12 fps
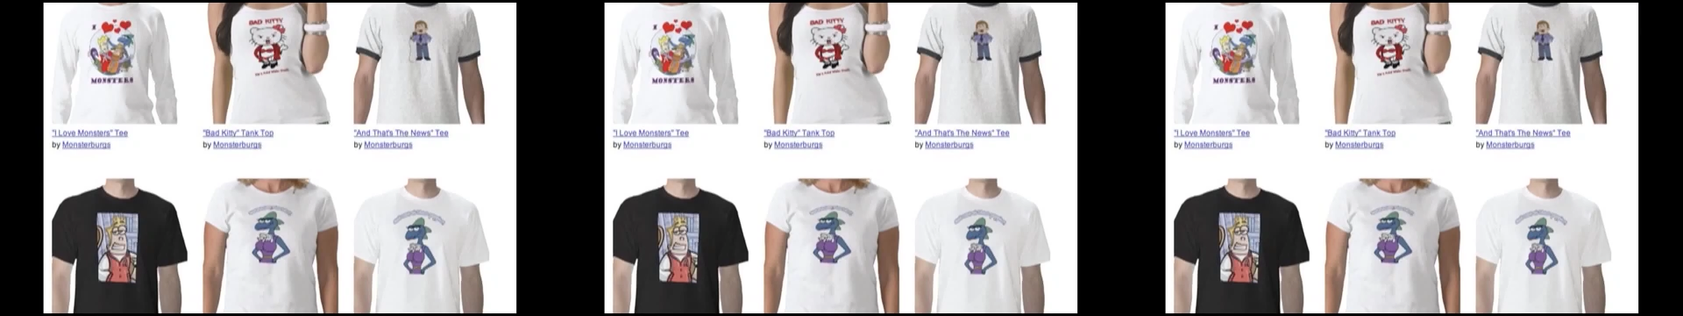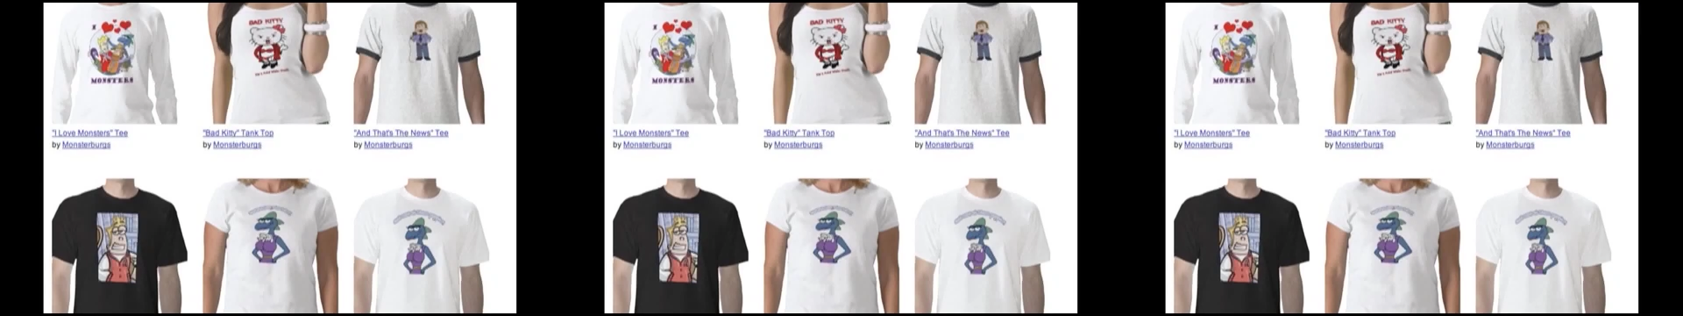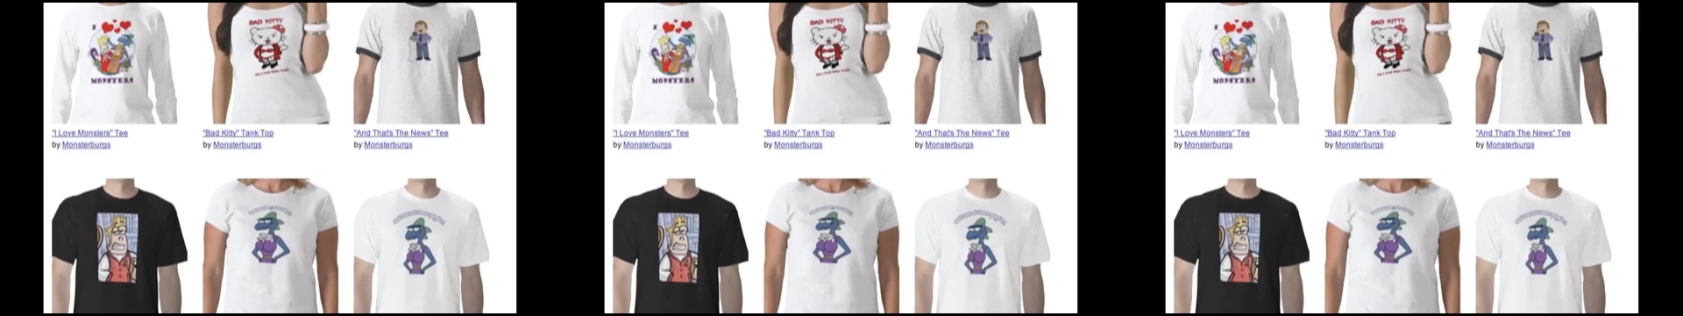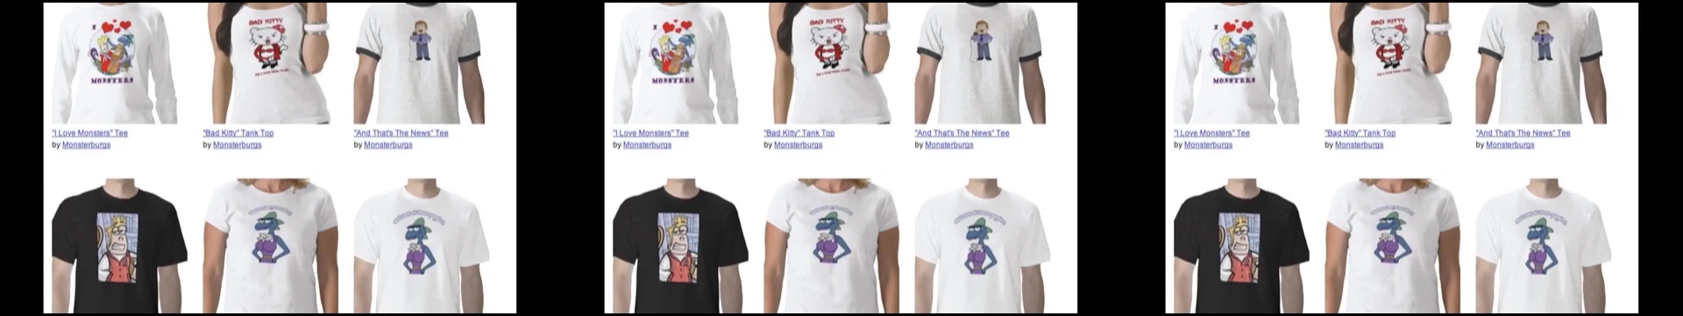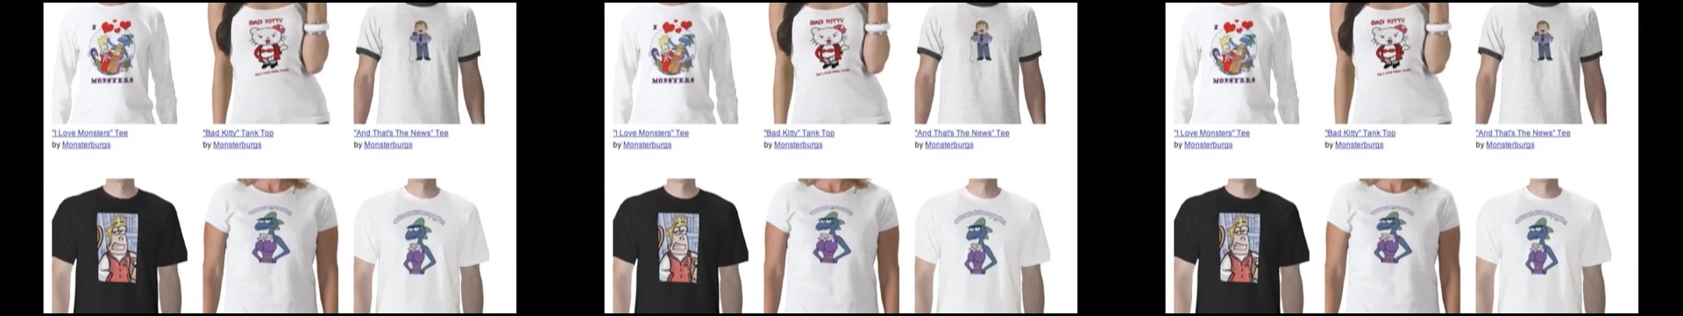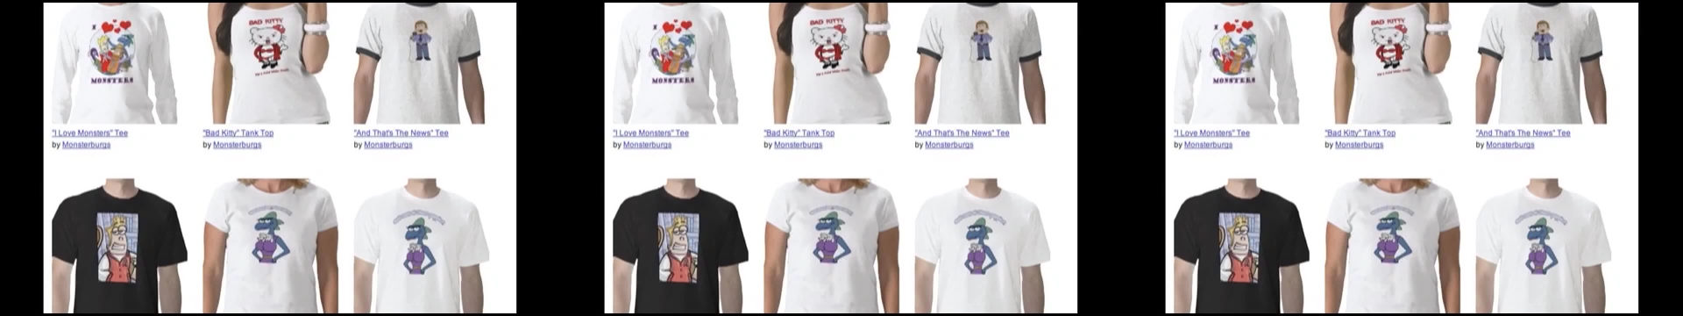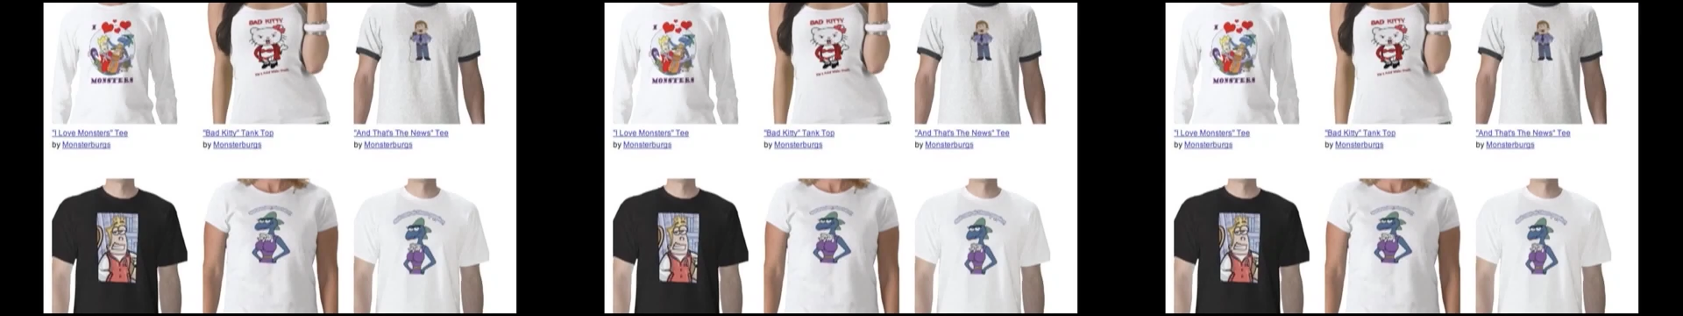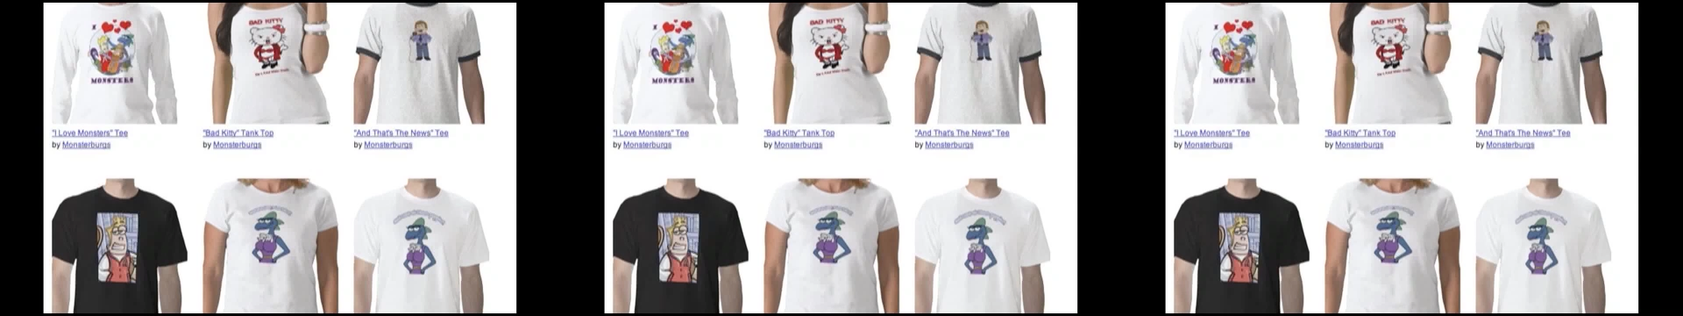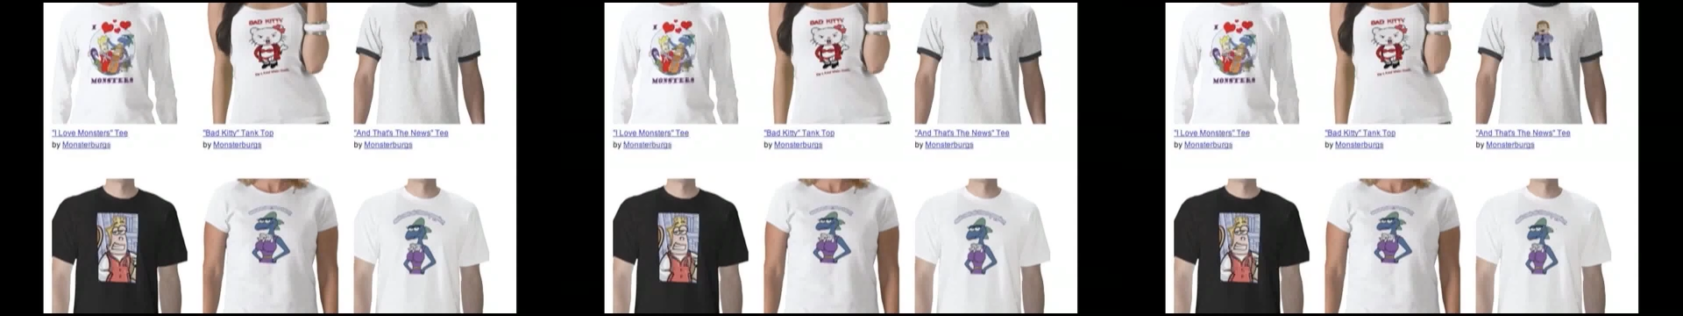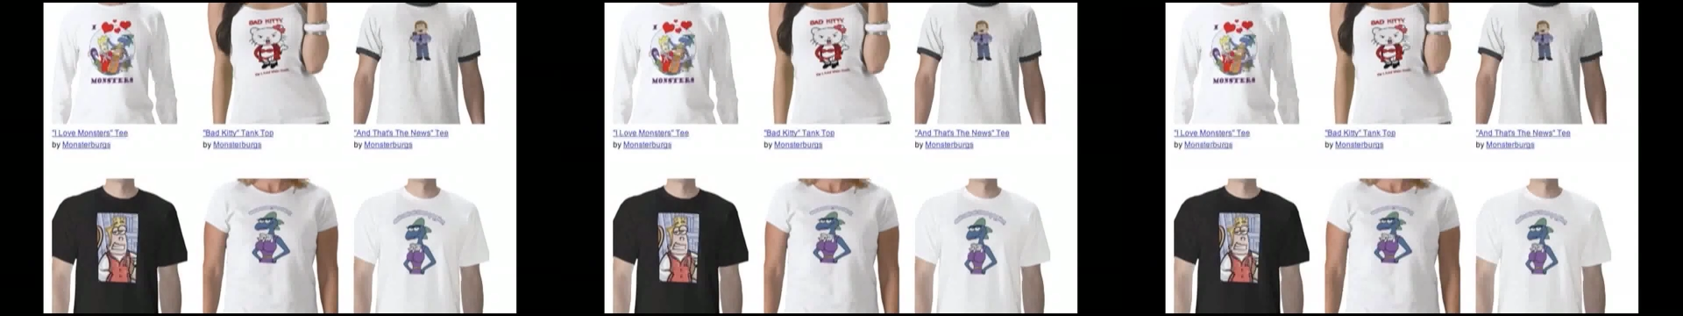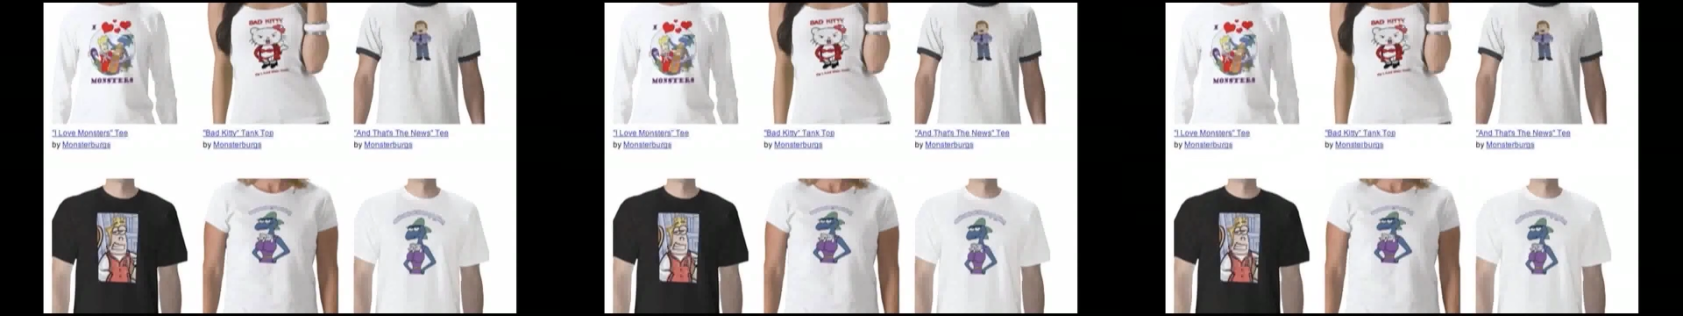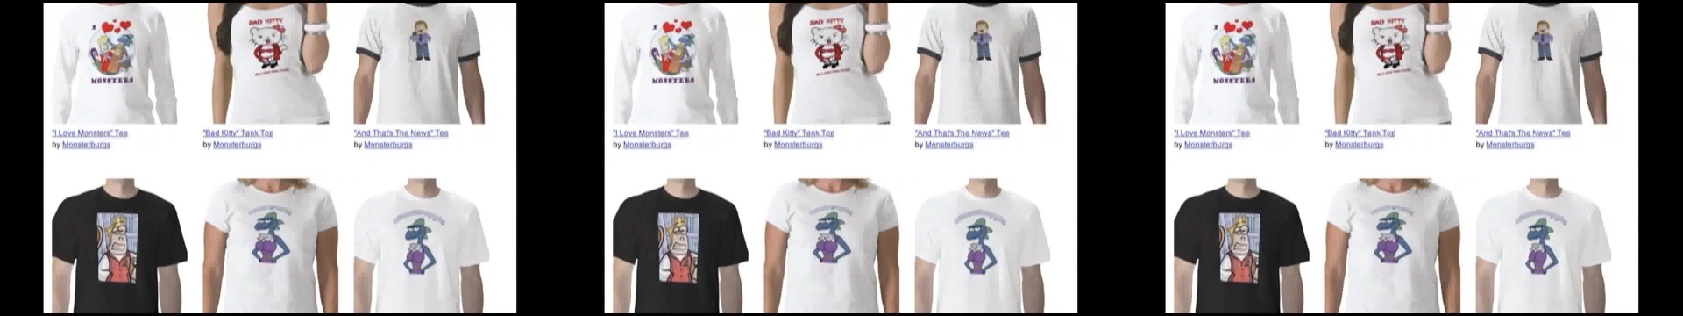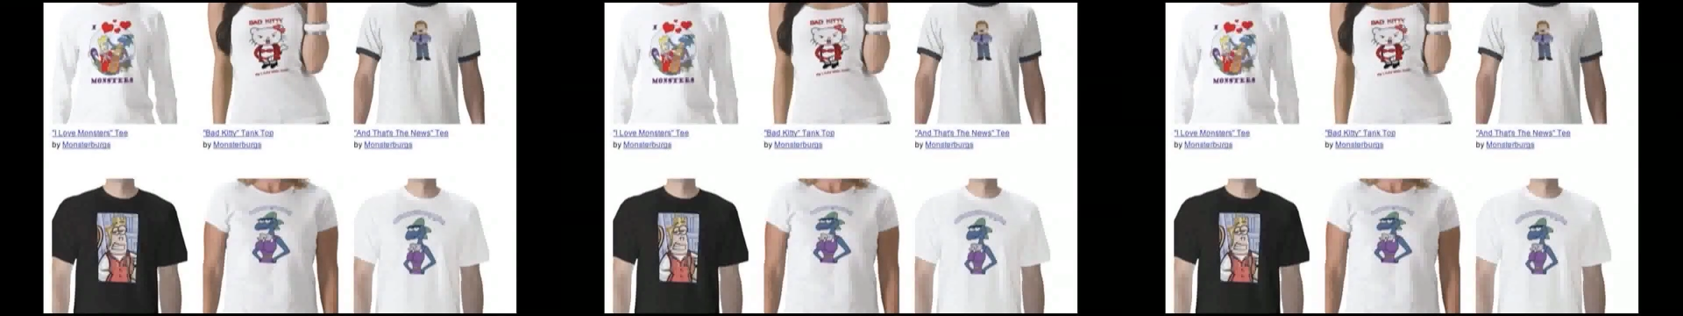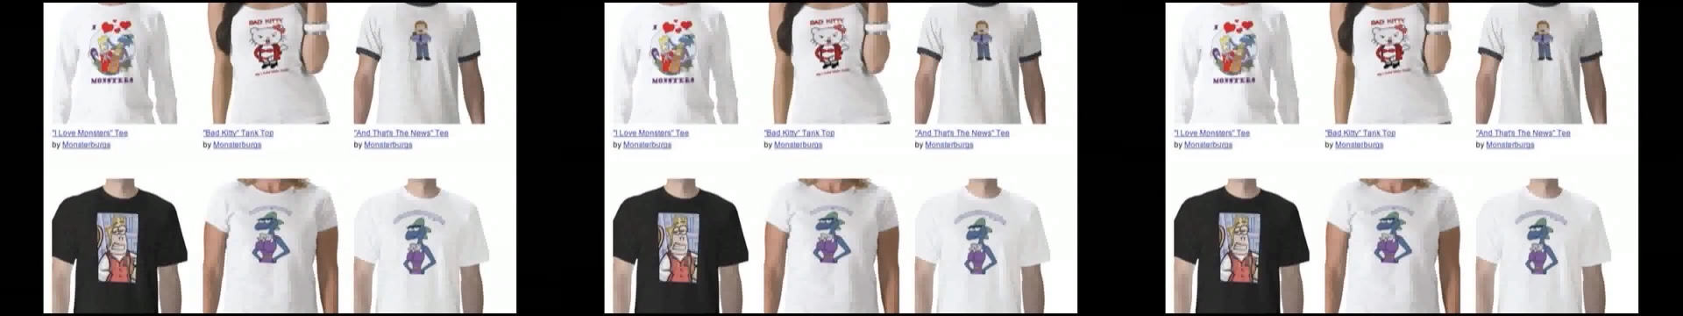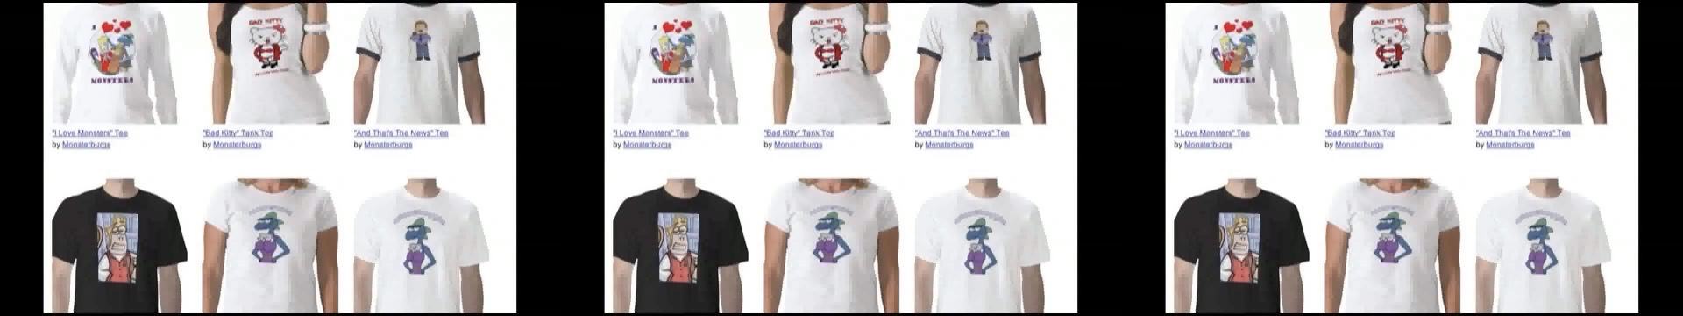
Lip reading: Nobody's mouth can be seen.